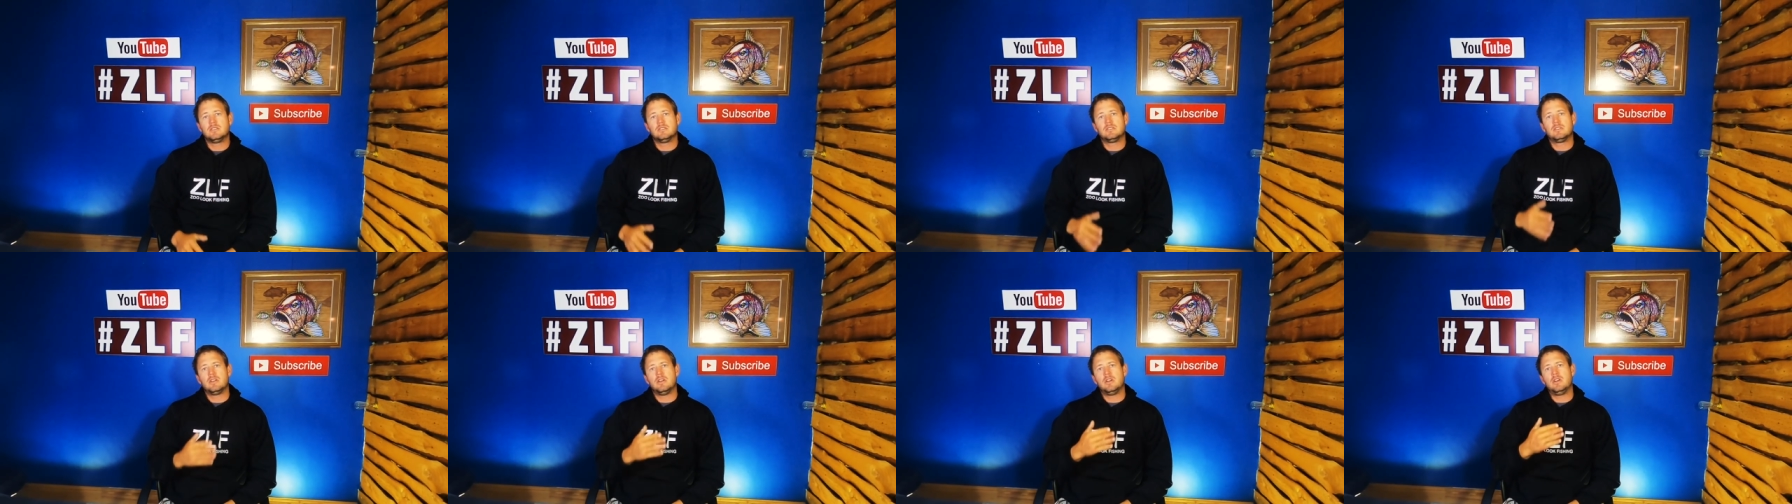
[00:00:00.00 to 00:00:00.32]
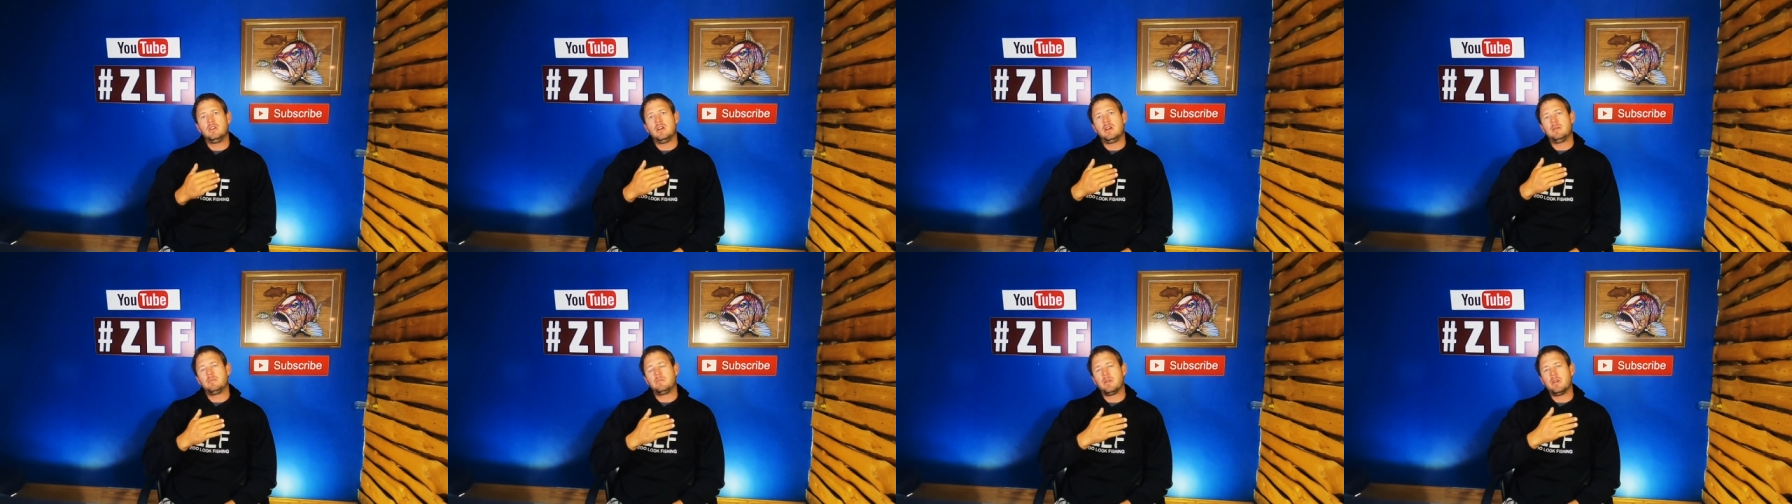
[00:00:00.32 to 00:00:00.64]

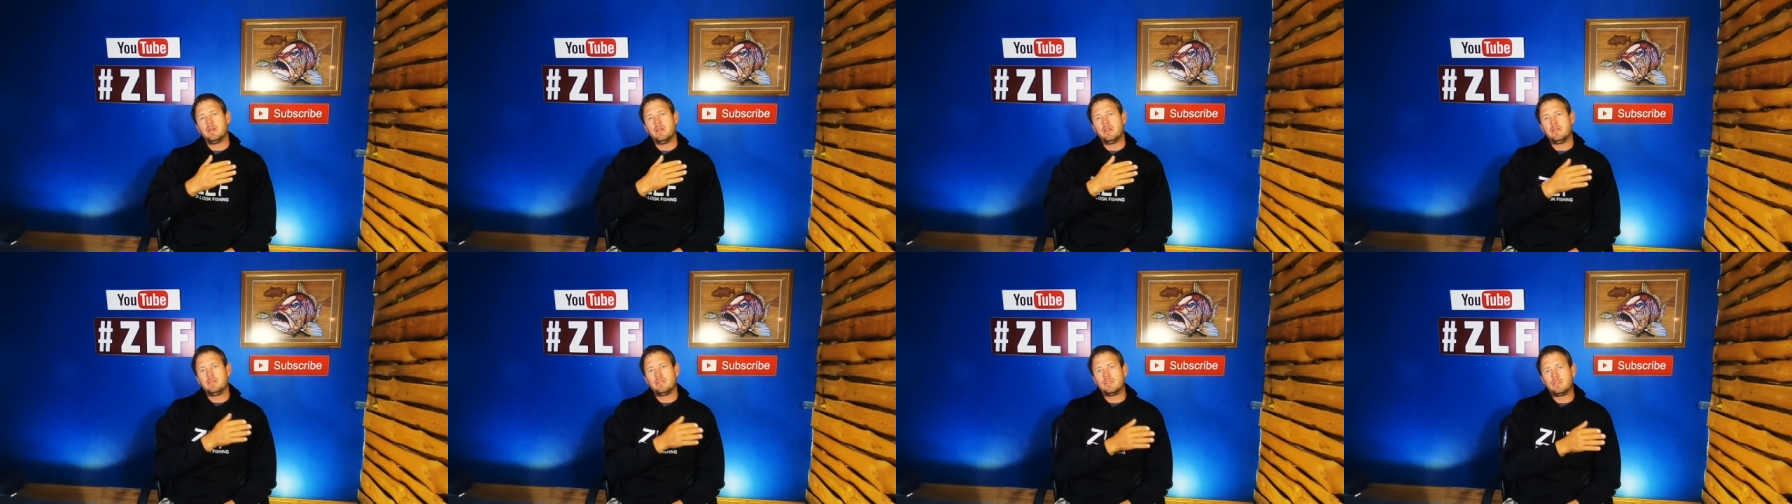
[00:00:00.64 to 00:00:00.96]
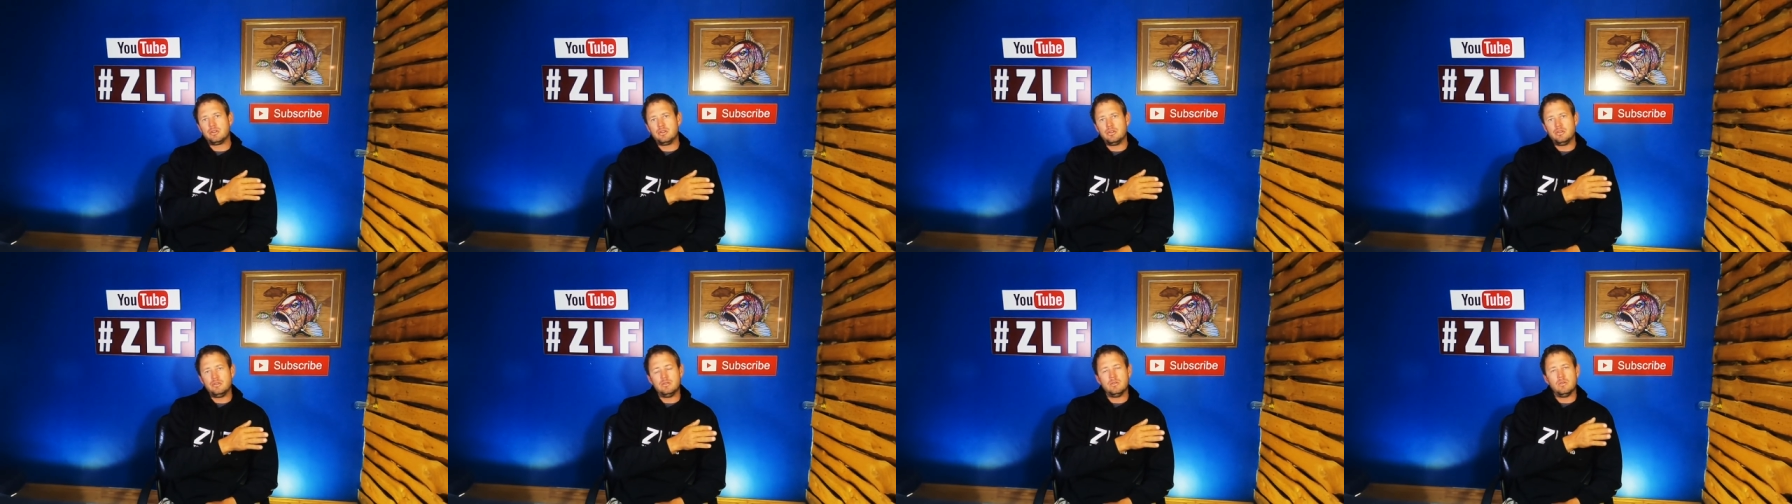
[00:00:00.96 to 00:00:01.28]
So I'm going
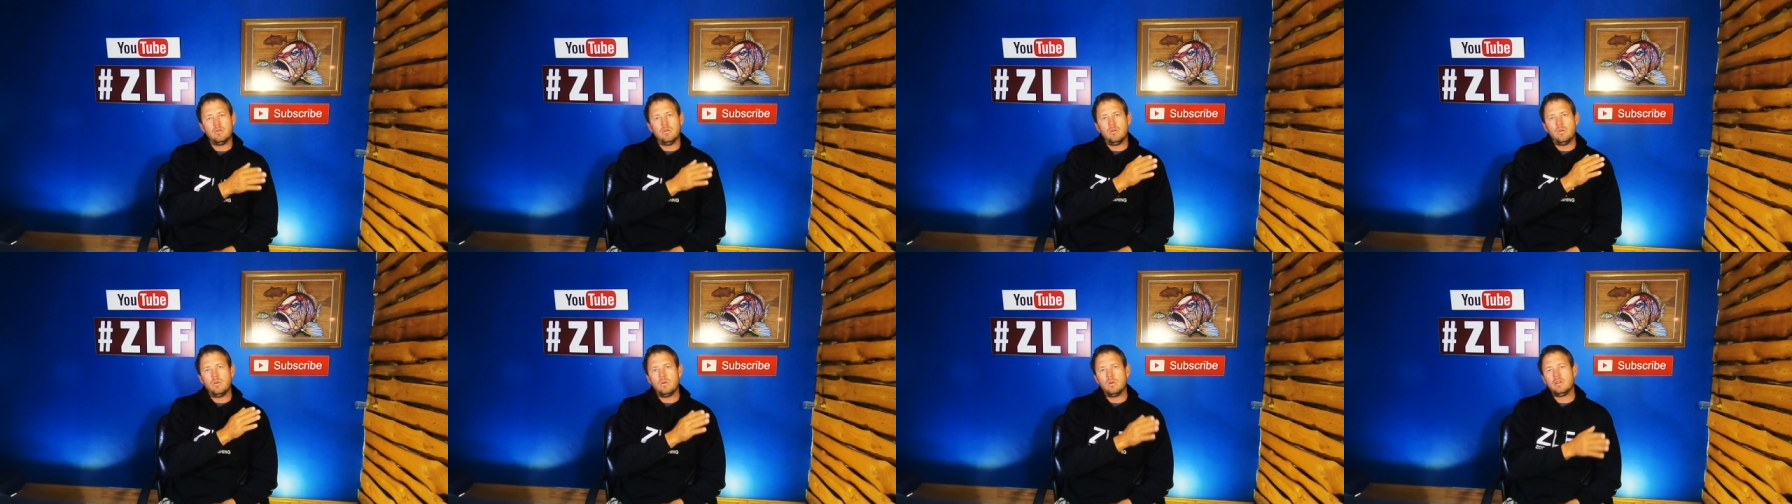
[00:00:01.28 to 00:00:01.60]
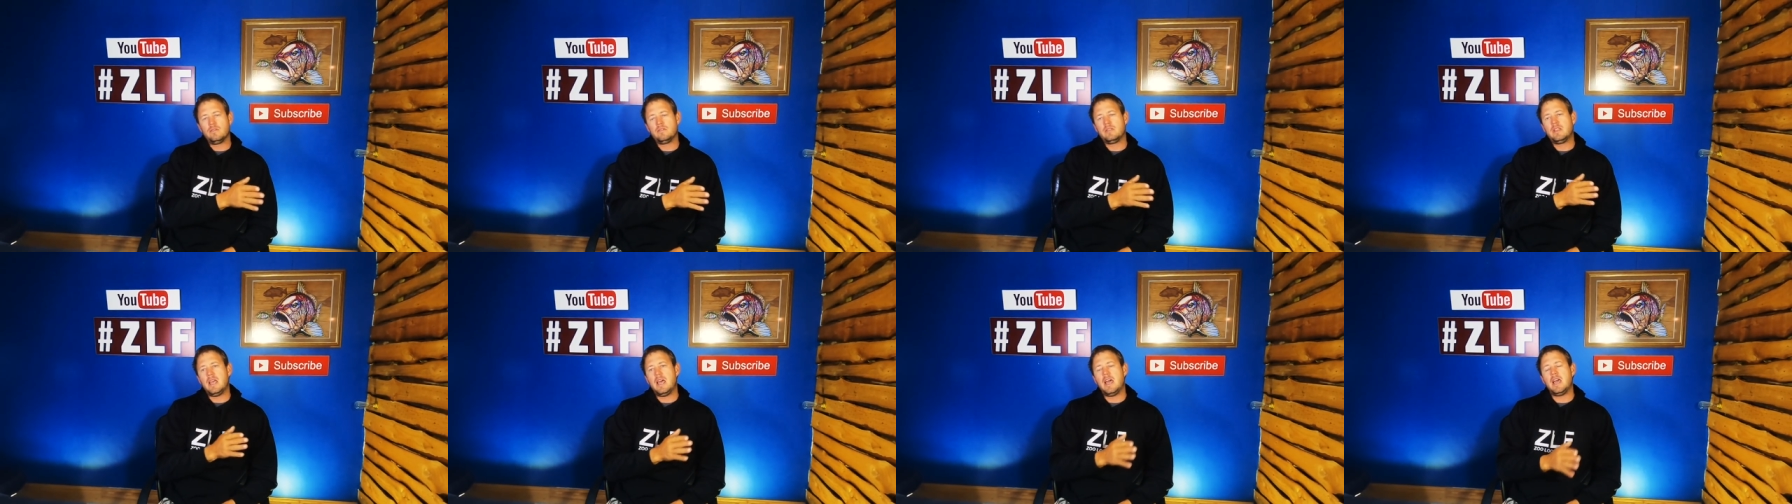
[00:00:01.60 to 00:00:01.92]
through all
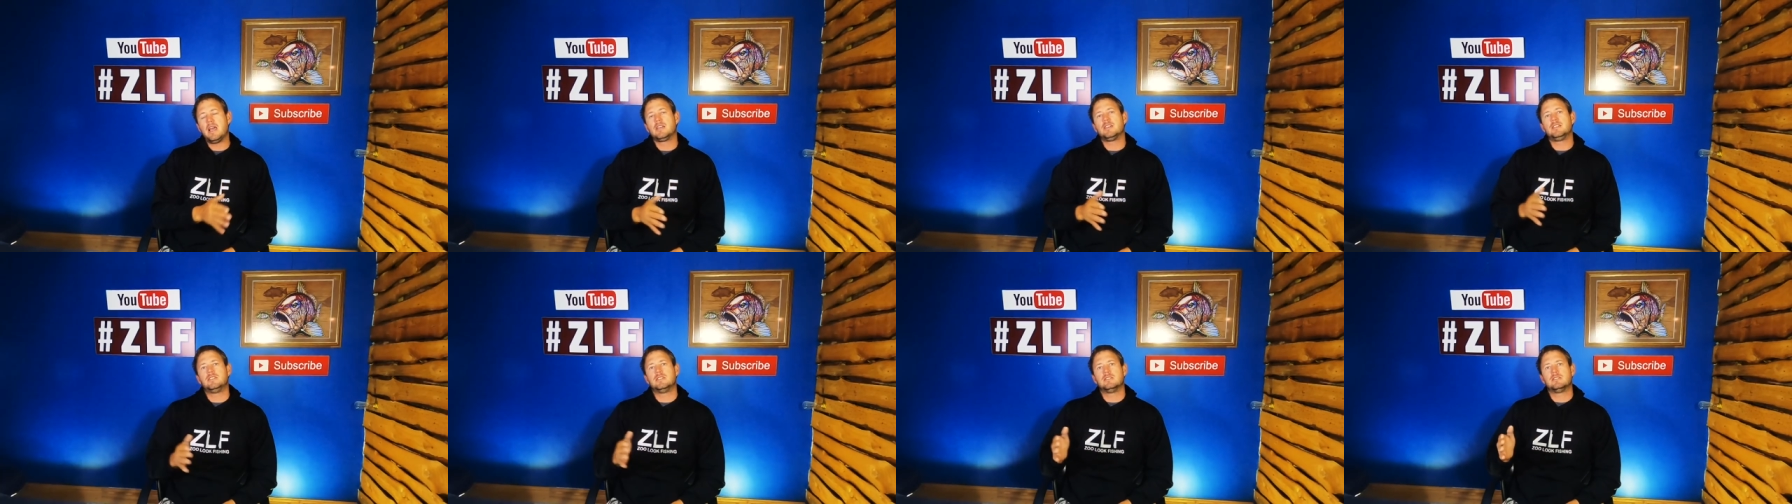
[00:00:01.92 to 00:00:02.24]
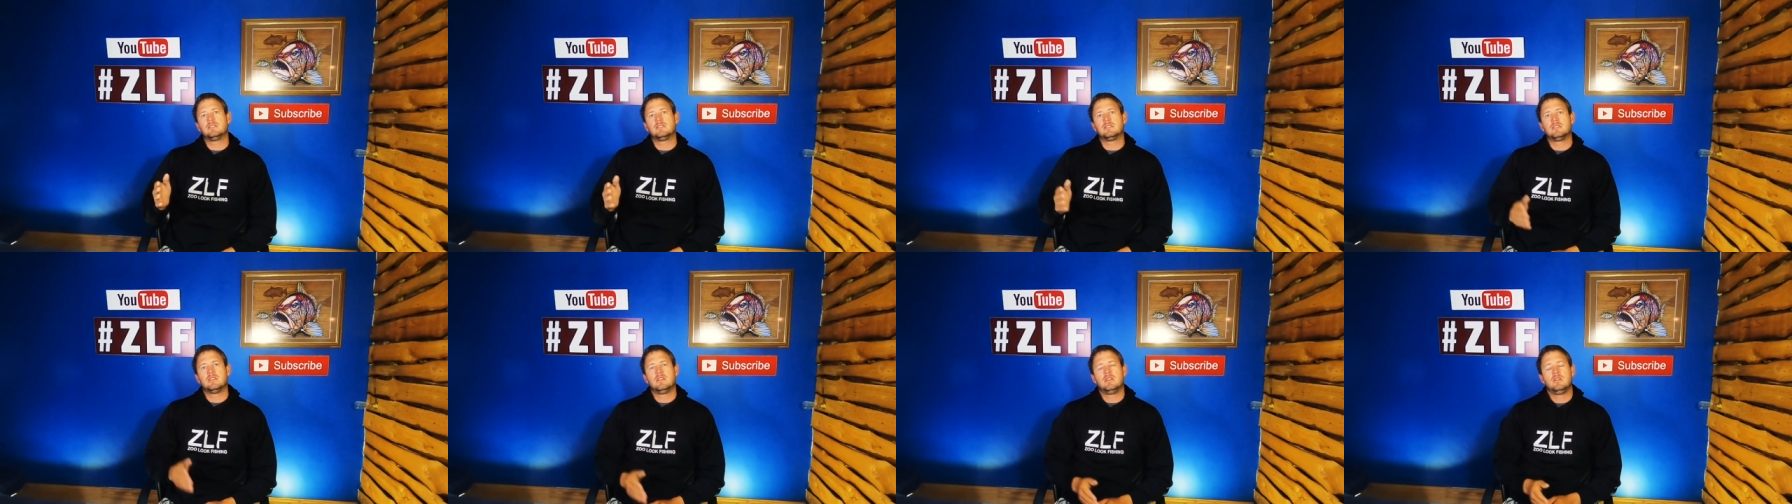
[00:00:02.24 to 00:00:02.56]
of the
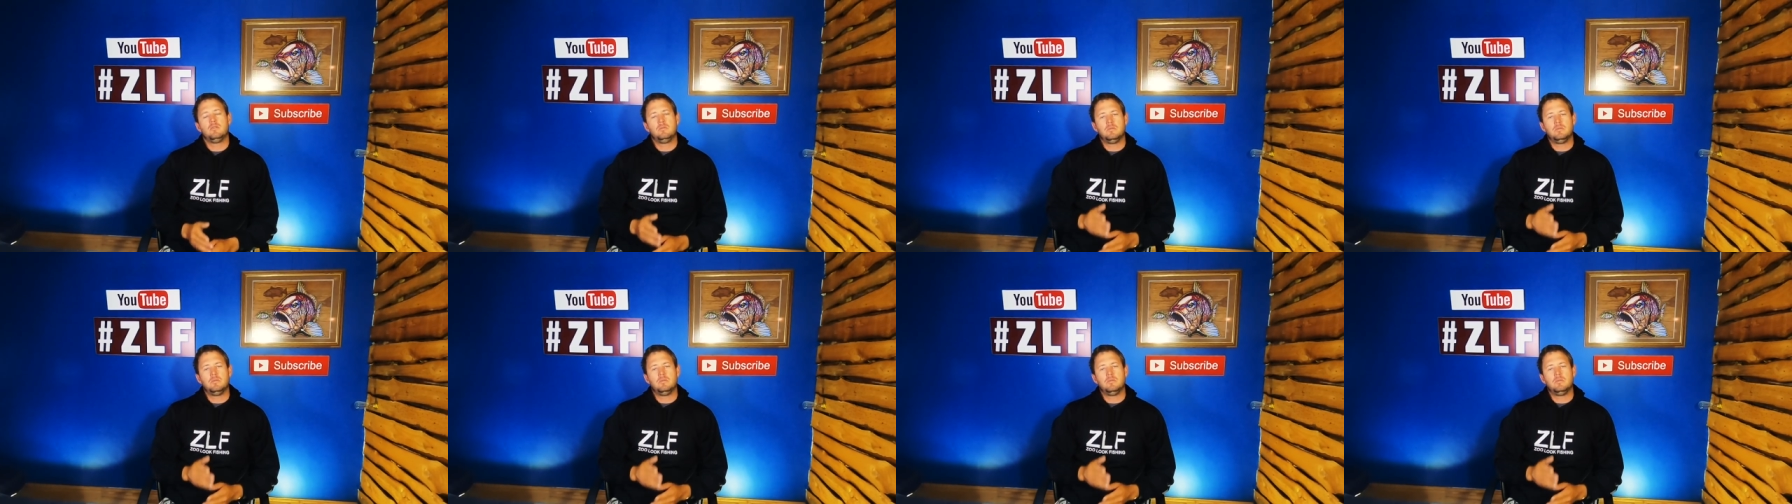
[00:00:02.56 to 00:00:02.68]
actions.